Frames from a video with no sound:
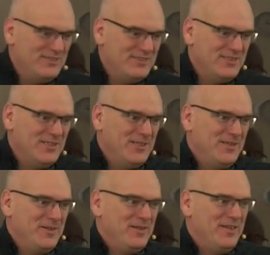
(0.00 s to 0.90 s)

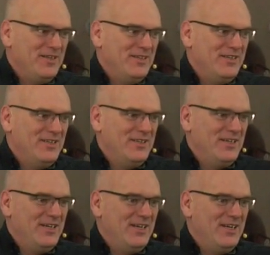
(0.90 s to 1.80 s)

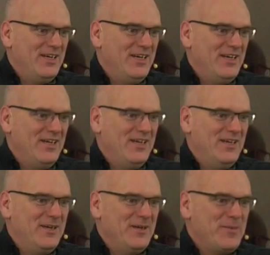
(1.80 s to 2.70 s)

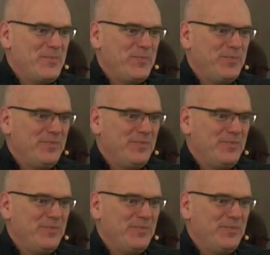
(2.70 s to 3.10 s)
[no speech]